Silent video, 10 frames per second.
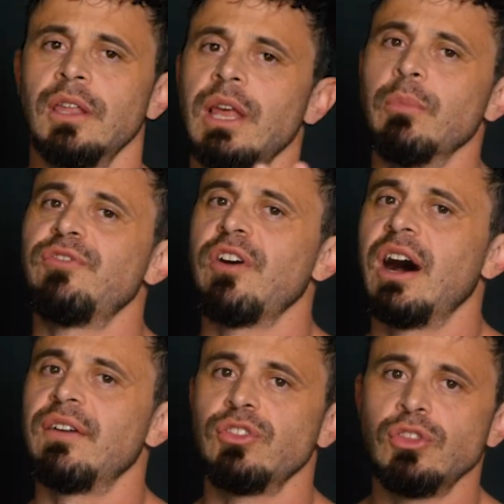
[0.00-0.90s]
Number
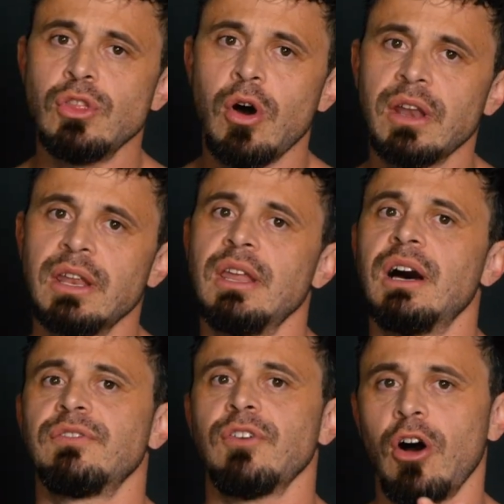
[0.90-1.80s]
5, not
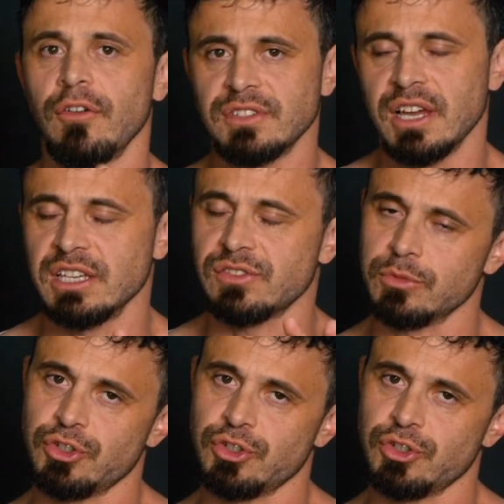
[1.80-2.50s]
enough off days from